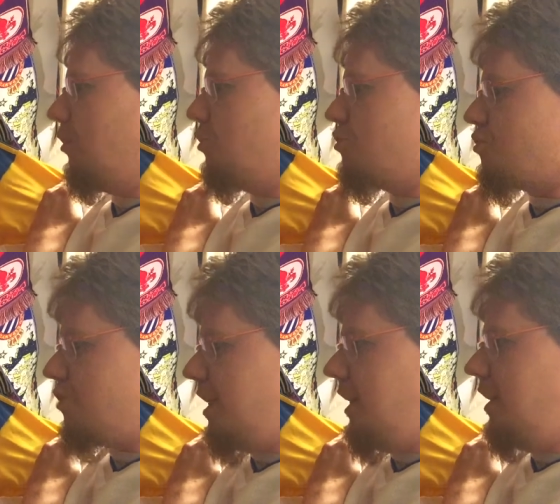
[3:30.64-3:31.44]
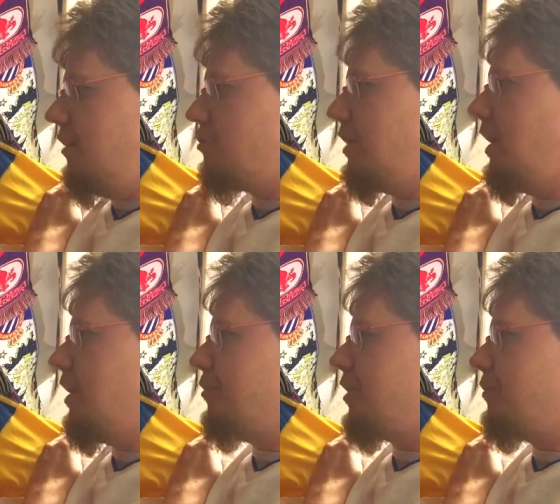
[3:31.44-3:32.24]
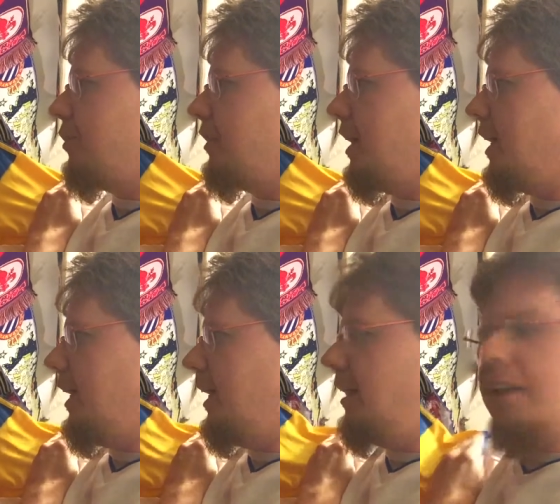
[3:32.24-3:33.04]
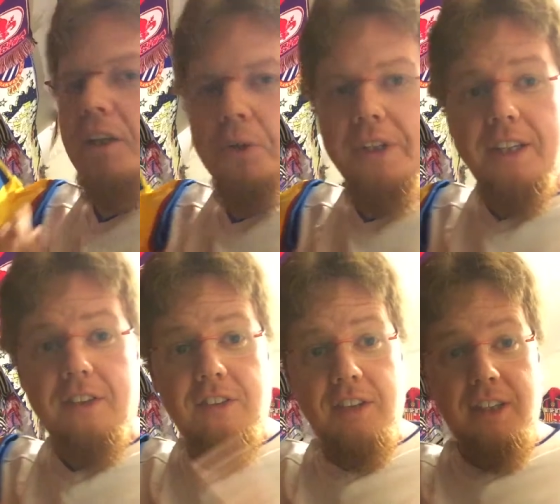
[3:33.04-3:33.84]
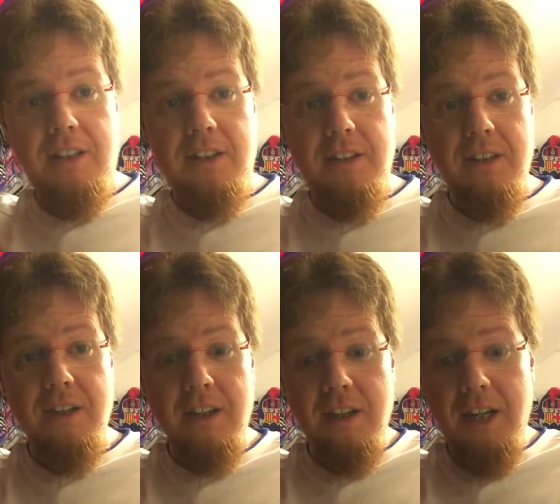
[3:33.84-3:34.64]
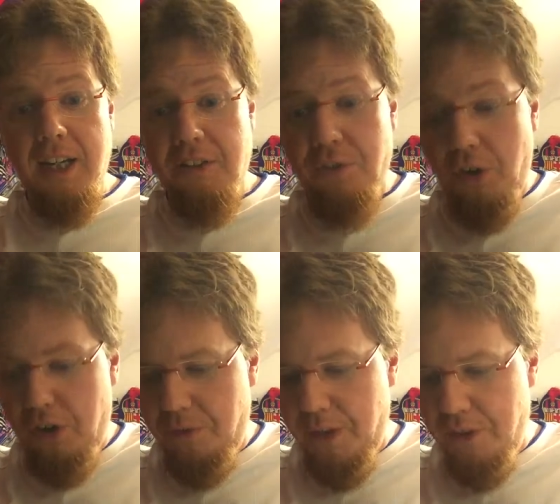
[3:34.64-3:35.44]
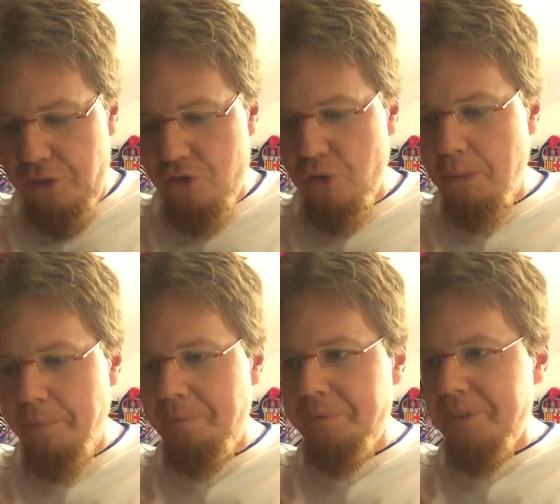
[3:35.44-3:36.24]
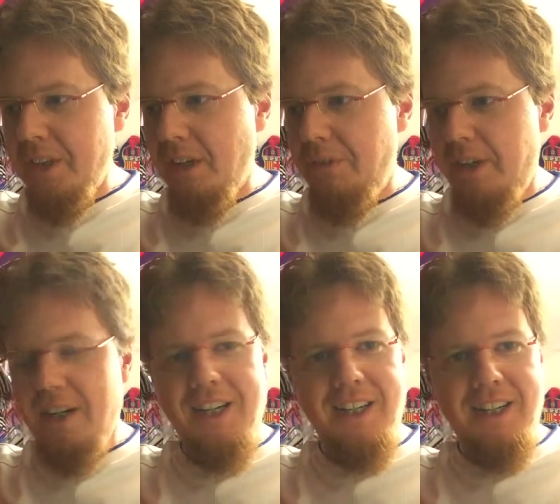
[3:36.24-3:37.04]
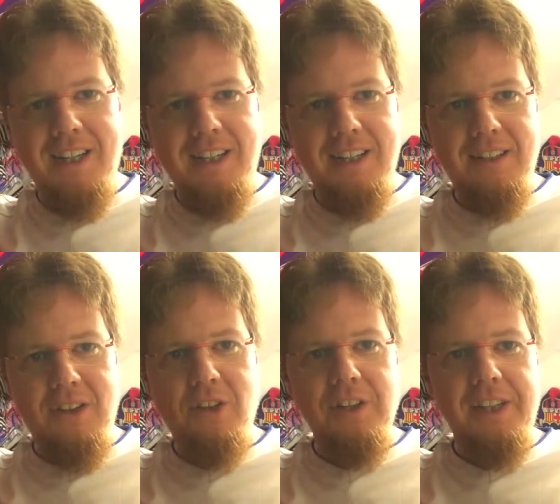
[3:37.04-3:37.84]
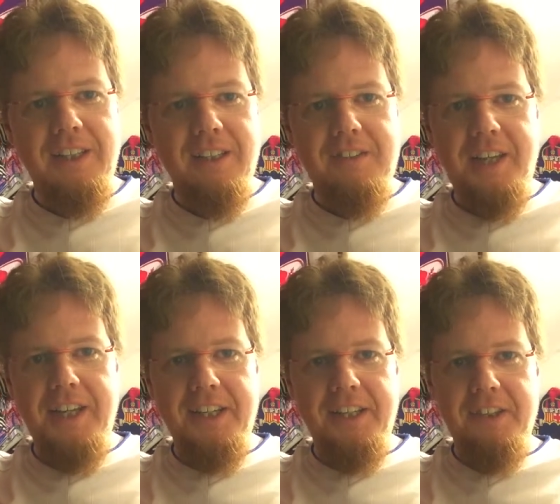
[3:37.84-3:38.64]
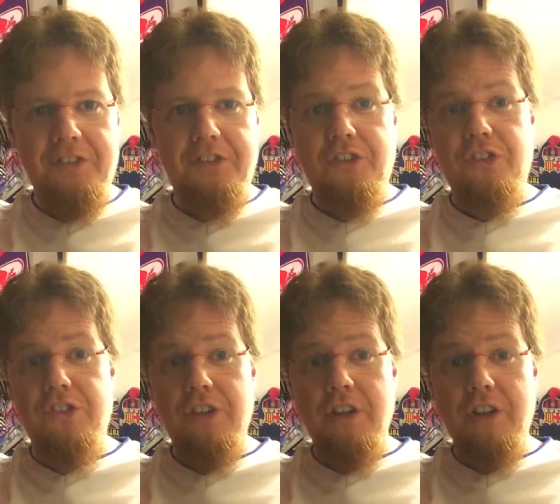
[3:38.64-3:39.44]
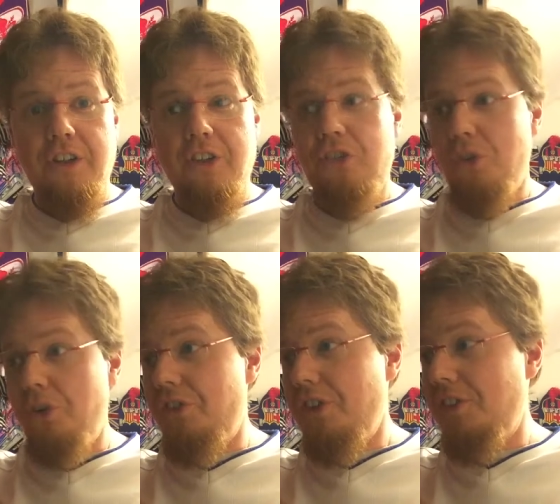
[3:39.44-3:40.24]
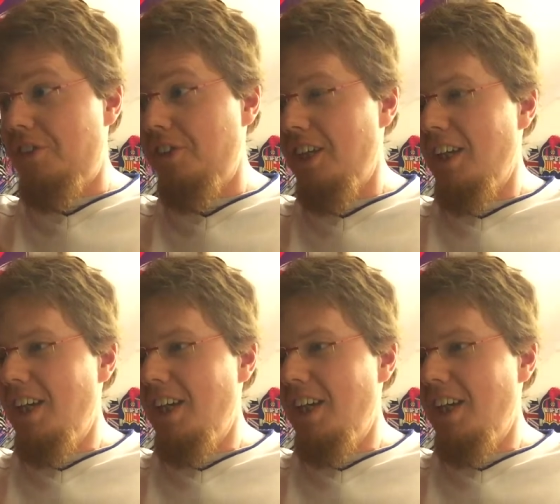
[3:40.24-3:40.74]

really, really love that one. I know that in at work we have a room where a colleague is hanging his uh, jerseys,